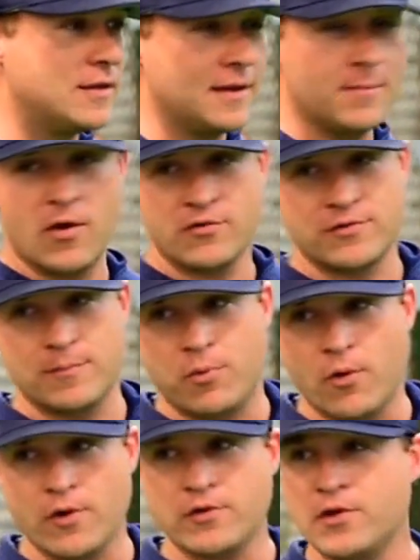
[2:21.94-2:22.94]
the most
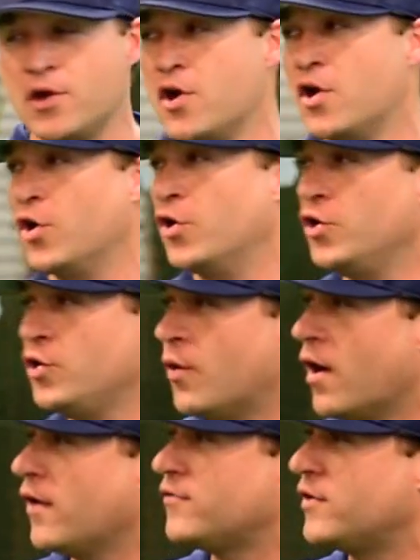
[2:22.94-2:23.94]
important. Who you
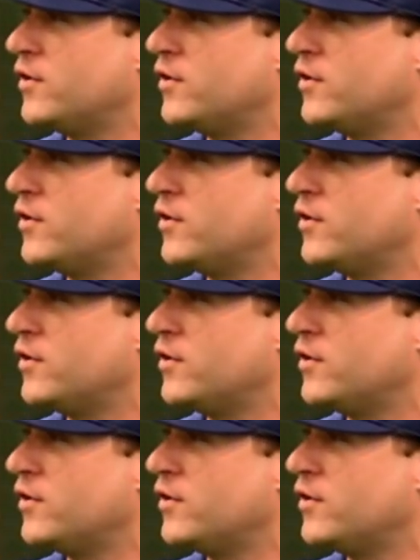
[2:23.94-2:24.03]
are as a